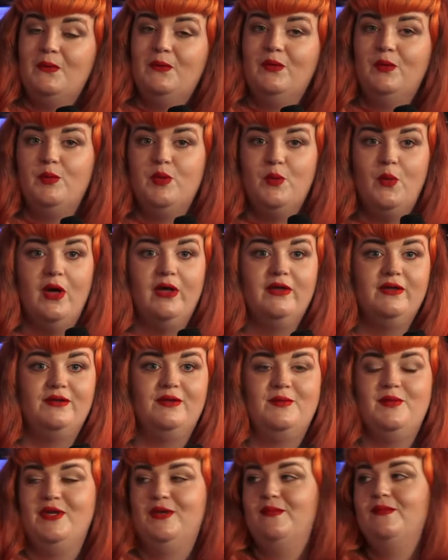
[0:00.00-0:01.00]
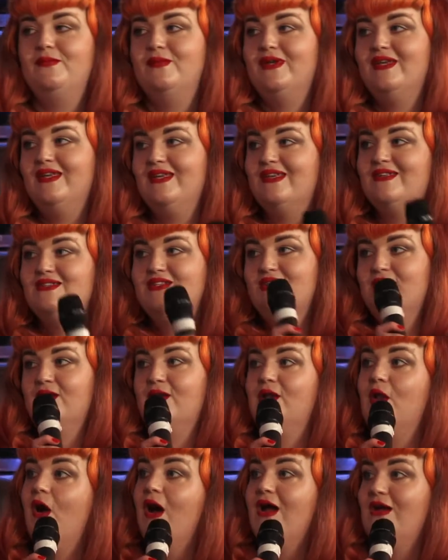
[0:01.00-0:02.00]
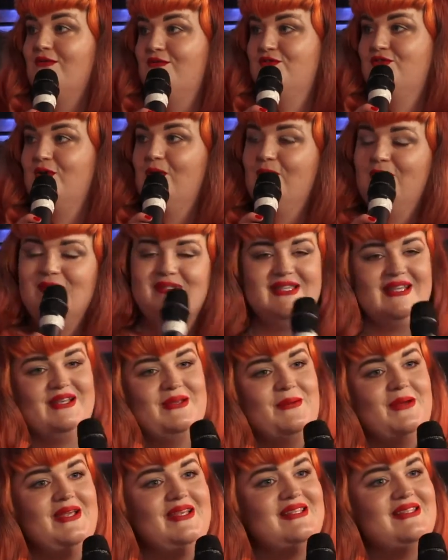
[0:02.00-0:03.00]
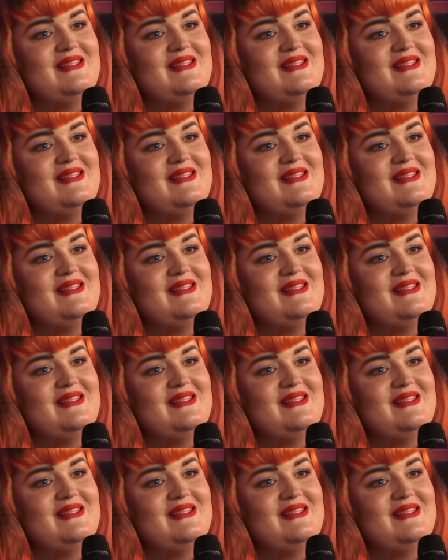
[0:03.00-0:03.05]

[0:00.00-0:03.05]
we'll be welcoming him in to the live shows anyway. So